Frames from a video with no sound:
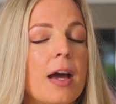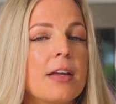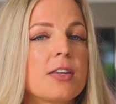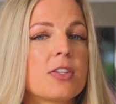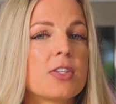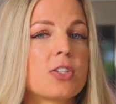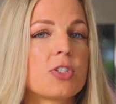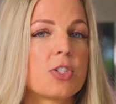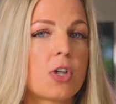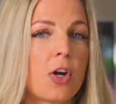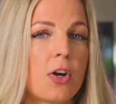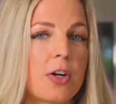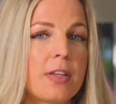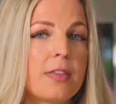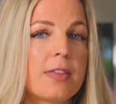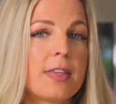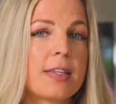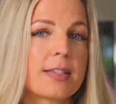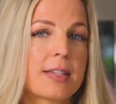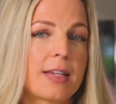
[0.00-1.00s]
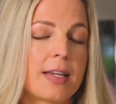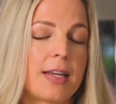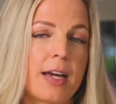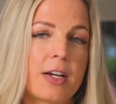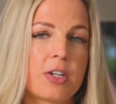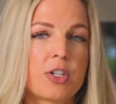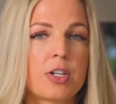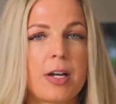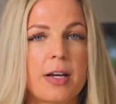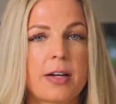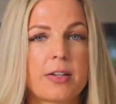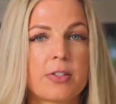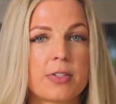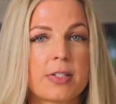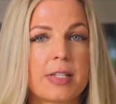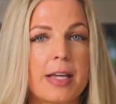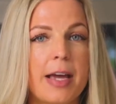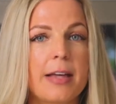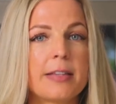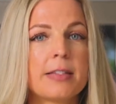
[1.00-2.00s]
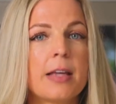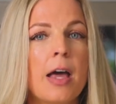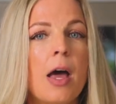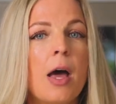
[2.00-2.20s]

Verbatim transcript: I started this connection exercise